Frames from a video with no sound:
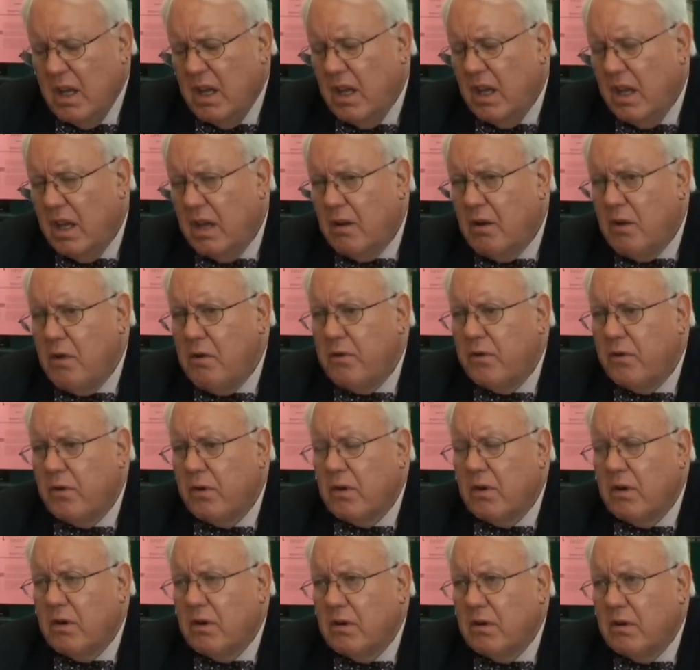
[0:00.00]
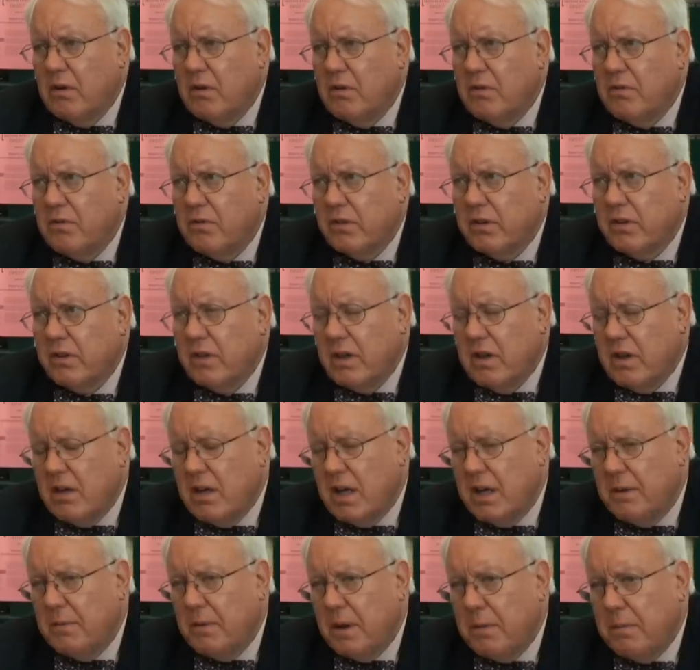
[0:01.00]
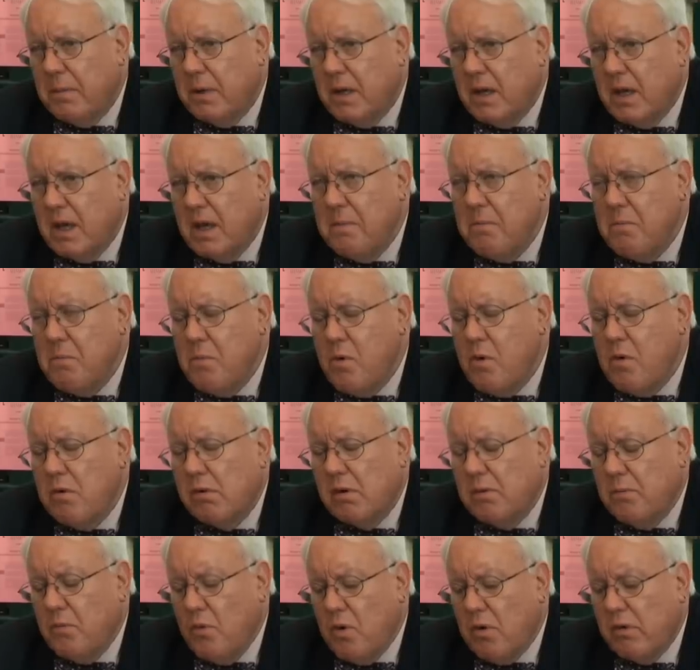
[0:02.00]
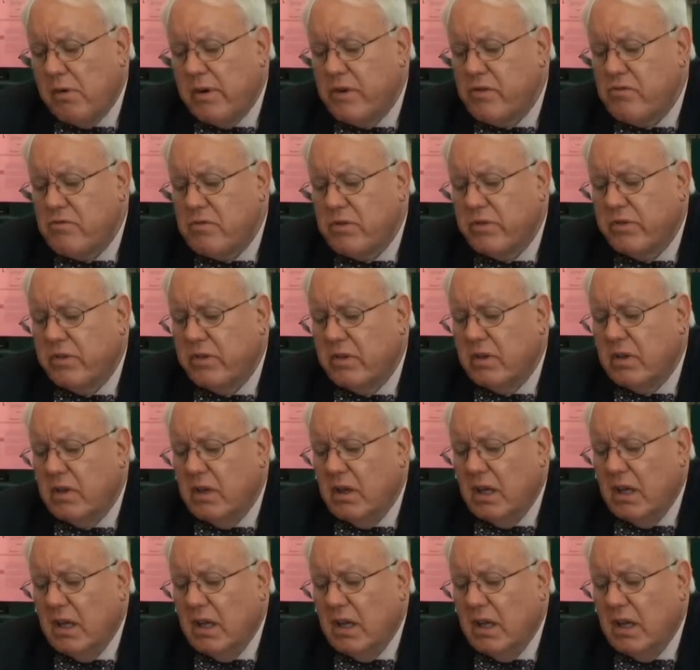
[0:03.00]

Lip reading: And over time, I became more and more interested